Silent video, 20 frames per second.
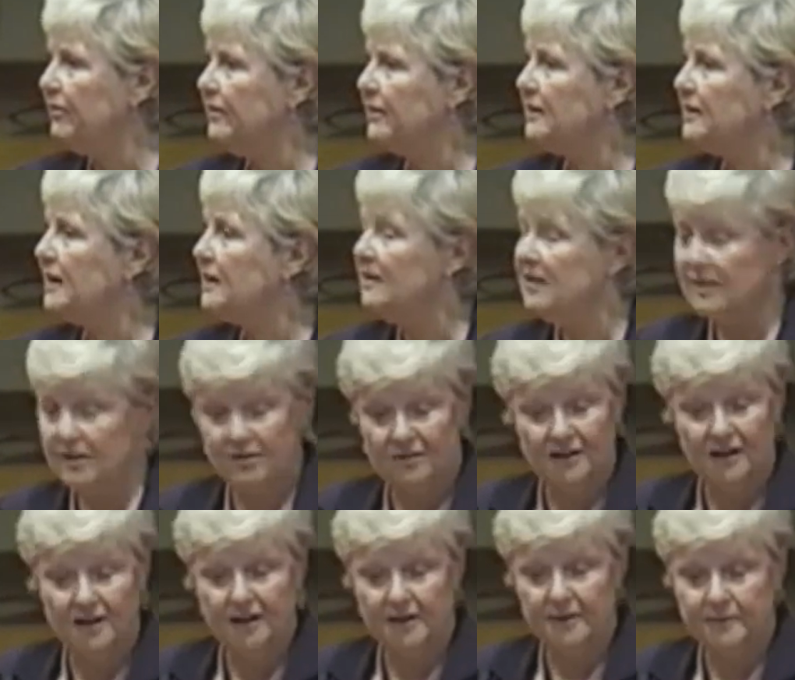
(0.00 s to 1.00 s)
the
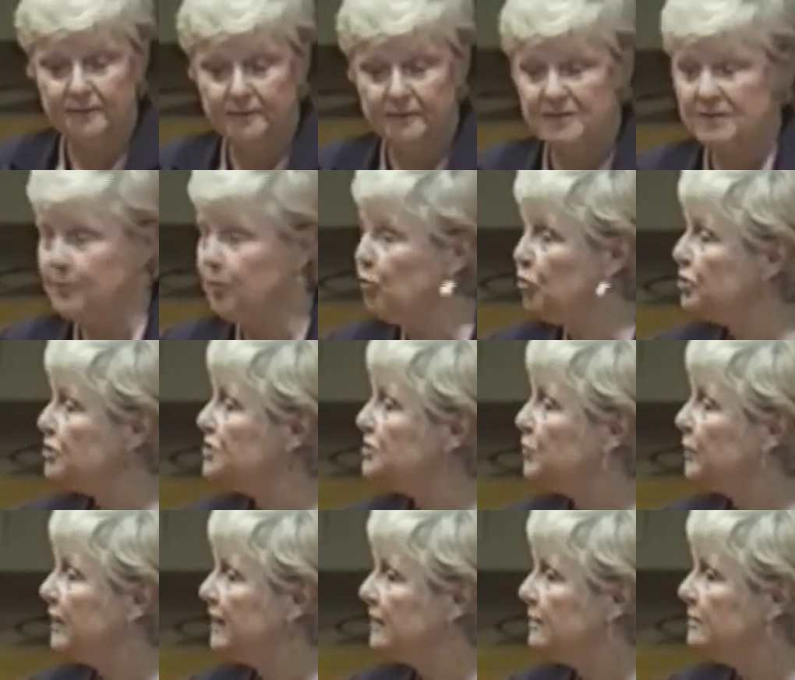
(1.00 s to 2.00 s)
supporters
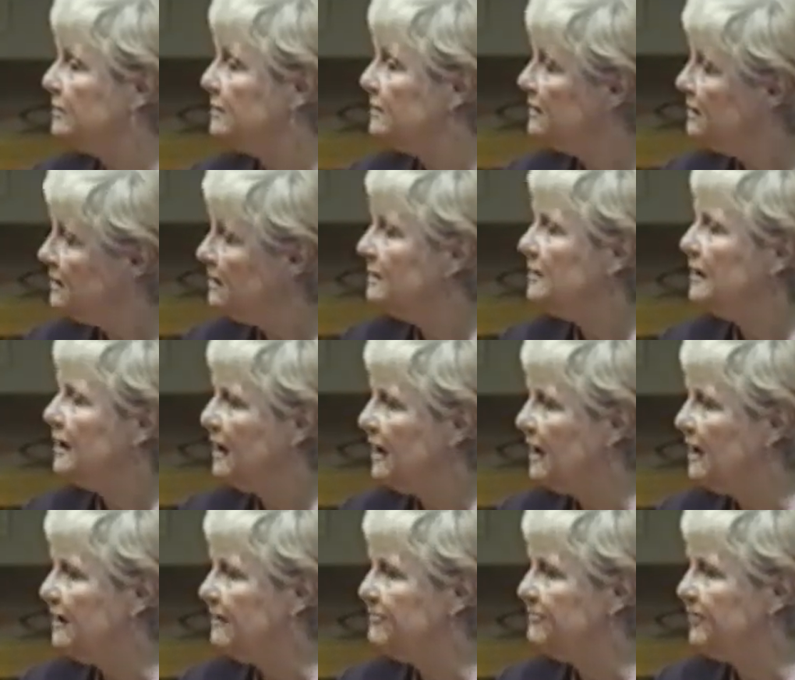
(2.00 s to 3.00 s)
we can
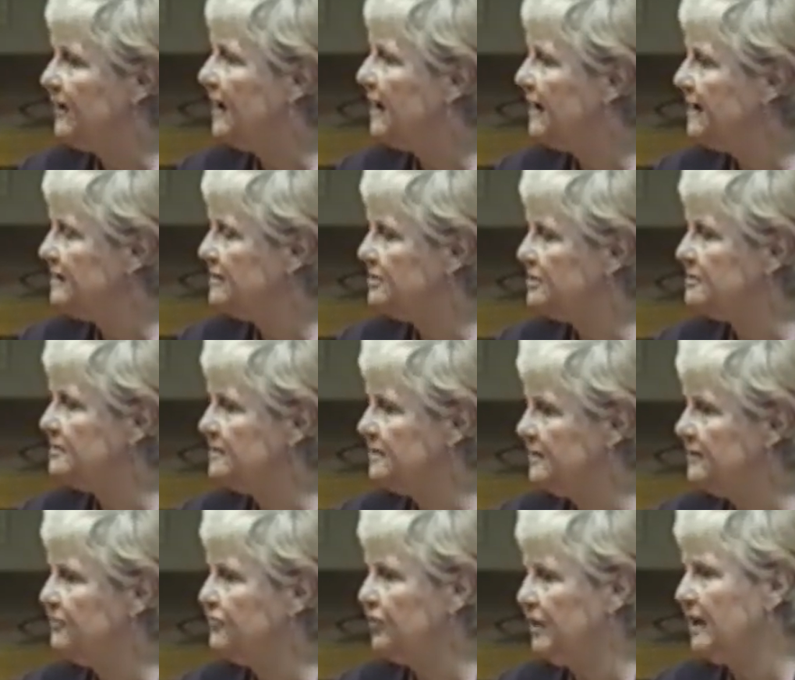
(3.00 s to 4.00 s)
find to see
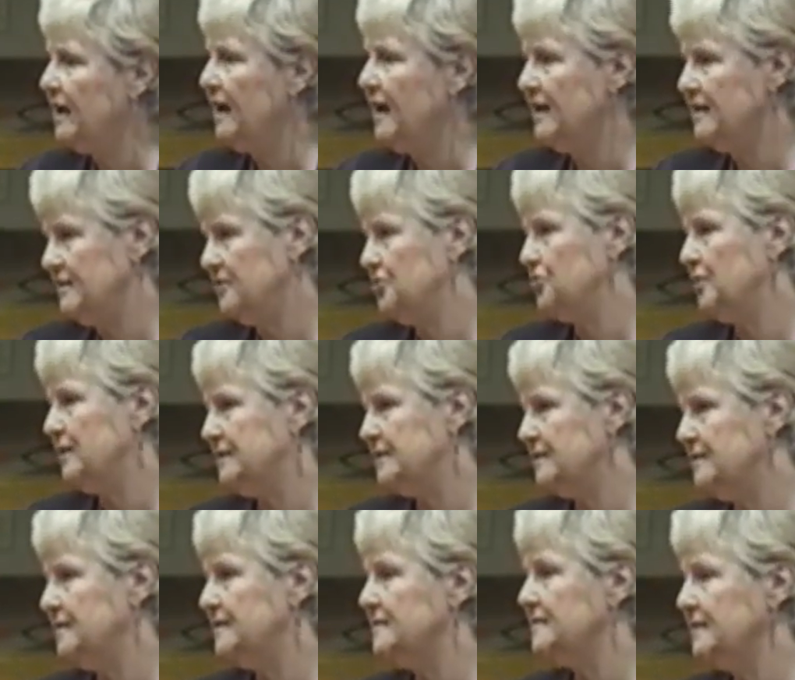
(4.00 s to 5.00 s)
if we can't address
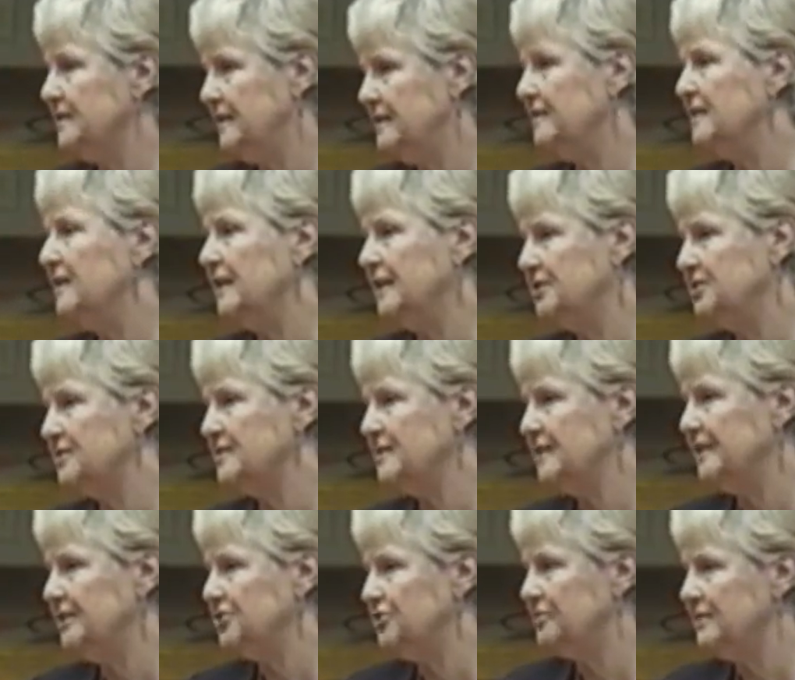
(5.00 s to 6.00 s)
this in the
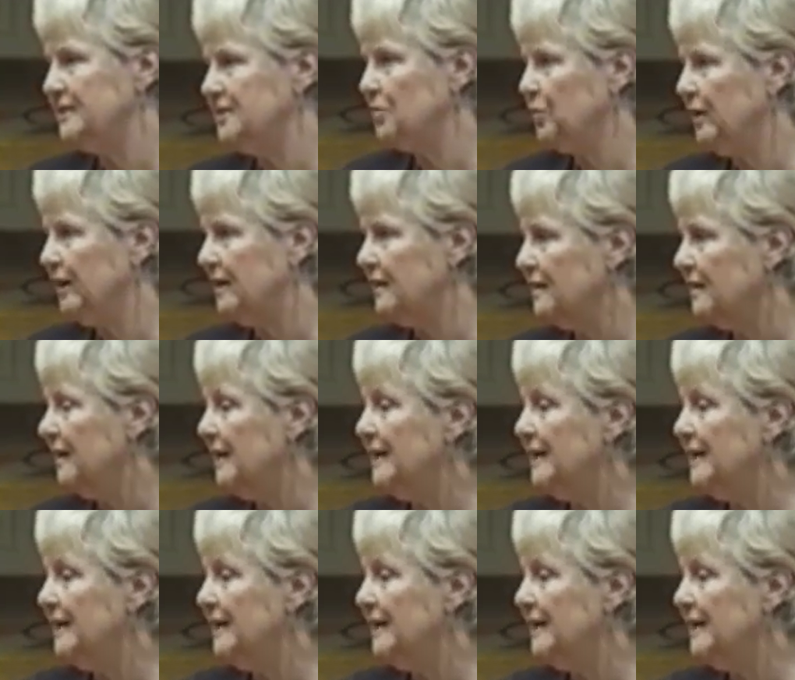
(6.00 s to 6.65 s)
legislature as well.